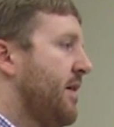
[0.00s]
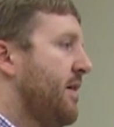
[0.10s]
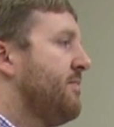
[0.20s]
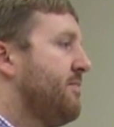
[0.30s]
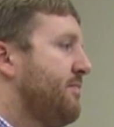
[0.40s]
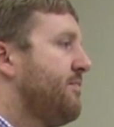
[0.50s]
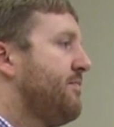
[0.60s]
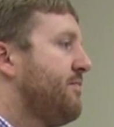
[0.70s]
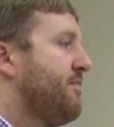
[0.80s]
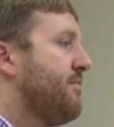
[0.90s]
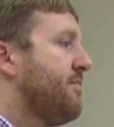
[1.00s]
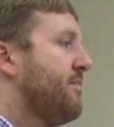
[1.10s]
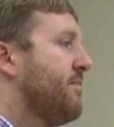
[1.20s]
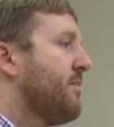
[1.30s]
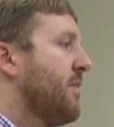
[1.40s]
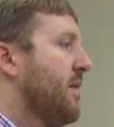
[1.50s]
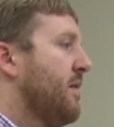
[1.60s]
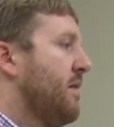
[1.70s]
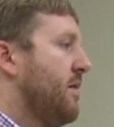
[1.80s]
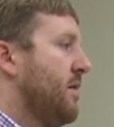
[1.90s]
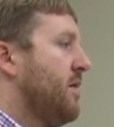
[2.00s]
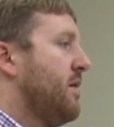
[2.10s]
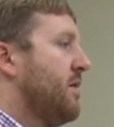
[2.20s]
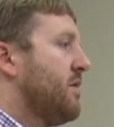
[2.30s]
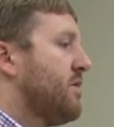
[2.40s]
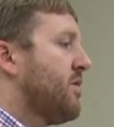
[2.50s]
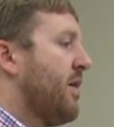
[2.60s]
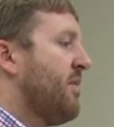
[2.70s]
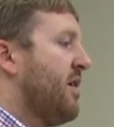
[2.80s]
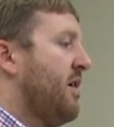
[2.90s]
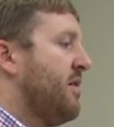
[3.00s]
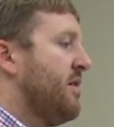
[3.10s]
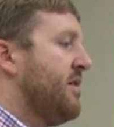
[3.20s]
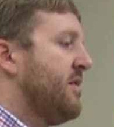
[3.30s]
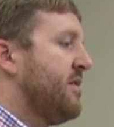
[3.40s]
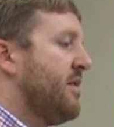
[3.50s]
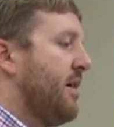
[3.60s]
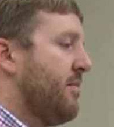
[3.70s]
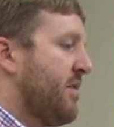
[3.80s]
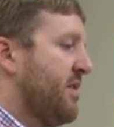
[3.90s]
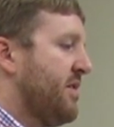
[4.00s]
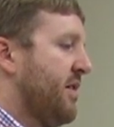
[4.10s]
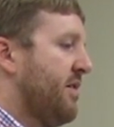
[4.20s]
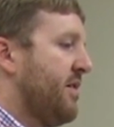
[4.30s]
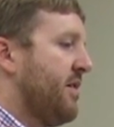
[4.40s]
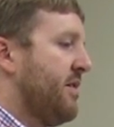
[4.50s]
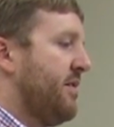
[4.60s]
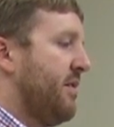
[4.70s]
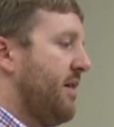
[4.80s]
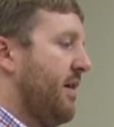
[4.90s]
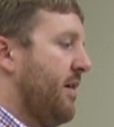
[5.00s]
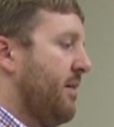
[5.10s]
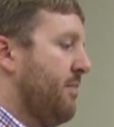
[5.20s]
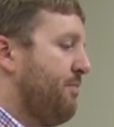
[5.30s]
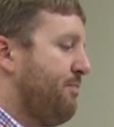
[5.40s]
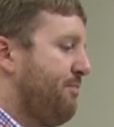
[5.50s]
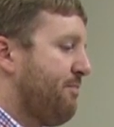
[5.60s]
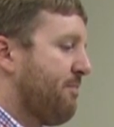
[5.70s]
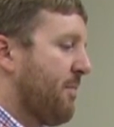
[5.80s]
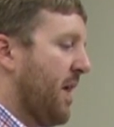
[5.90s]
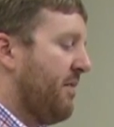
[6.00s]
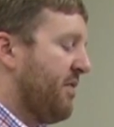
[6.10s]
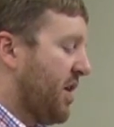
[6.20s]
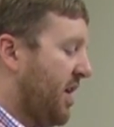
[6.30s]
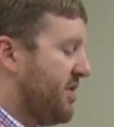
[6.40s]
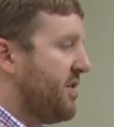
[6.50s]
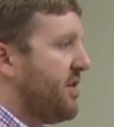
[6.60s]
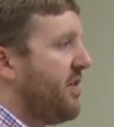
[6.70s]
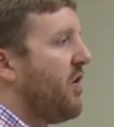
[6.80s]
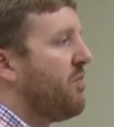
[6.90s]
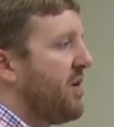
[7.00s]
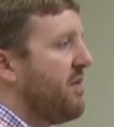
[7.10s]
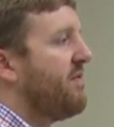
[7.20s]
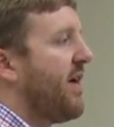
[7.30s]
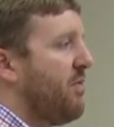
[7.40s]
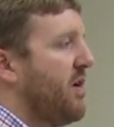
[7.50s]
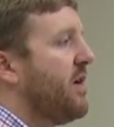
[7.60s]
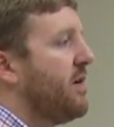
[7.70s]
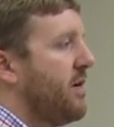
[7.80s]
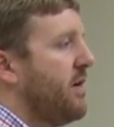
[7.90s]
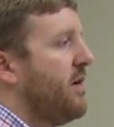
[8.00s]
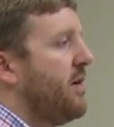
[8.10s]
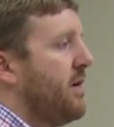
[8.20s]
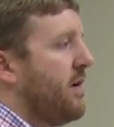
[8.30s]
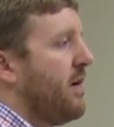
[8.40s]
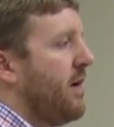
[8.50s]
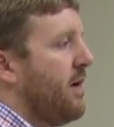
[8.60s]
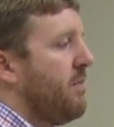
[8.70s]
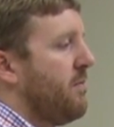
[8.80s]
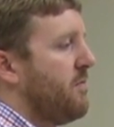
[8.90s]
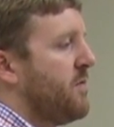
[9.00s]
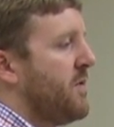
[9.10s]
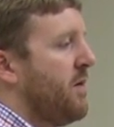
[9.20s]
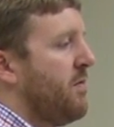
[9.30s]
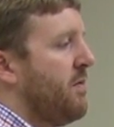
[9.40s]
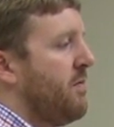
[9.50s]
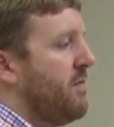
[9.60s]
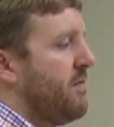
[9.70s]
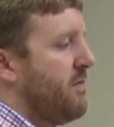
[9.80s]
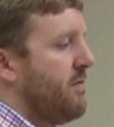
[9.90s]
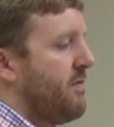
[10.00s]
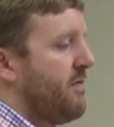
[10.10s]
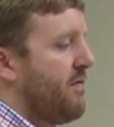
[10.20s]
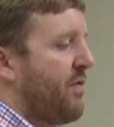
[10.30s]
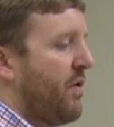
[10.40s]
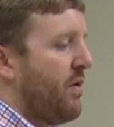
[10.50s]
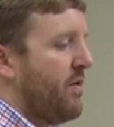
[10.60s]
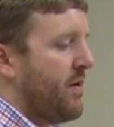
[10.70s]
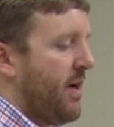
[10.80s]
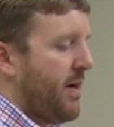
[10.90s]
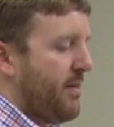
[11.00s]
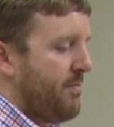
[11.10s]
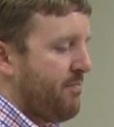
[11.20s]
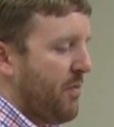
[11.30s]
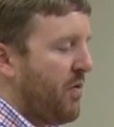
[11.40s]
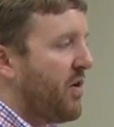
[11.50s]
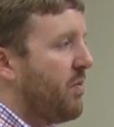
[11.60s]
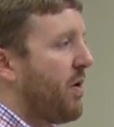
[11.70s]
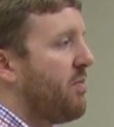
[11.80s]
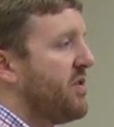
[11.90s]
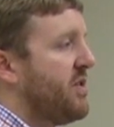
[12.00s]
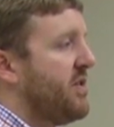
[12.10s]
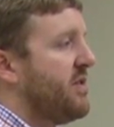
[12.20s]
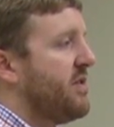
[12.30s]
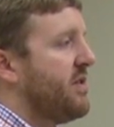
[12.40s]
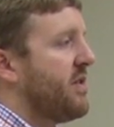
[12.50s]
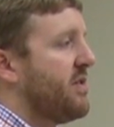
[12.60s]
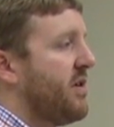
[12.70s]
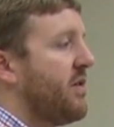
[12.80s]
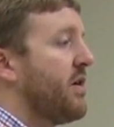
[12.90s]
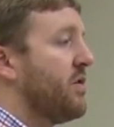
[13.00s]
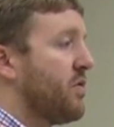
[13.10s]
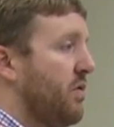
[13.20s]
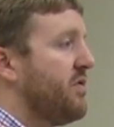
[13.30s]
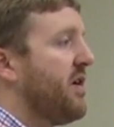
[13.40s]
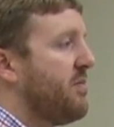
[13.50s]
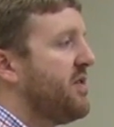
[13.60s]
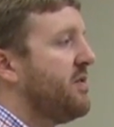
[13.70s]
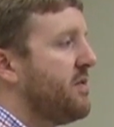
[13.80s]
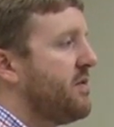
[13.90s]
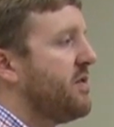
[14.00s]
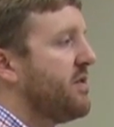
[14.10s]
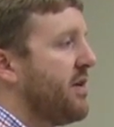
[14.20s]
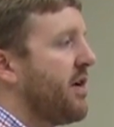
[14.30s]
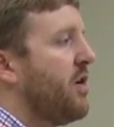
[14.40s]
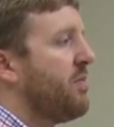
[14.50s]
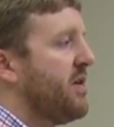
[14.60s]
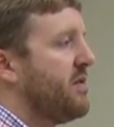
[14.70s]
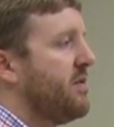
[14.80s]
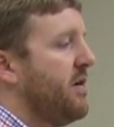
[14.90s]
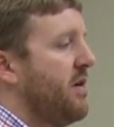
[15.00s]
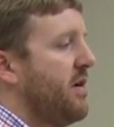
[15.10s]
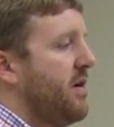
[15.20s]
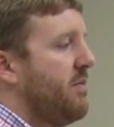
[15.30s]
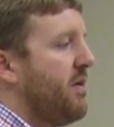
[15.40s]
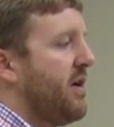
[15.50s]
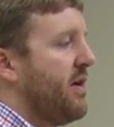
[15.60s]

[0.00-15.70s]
Yeah. What about tramadol? Where would it fit? Tramadol is um, considered a um, kind of a cousin to the opiate family. Mm. so. Mm. For um, legal purposes, it's considered a controlled substance, just like opiates, but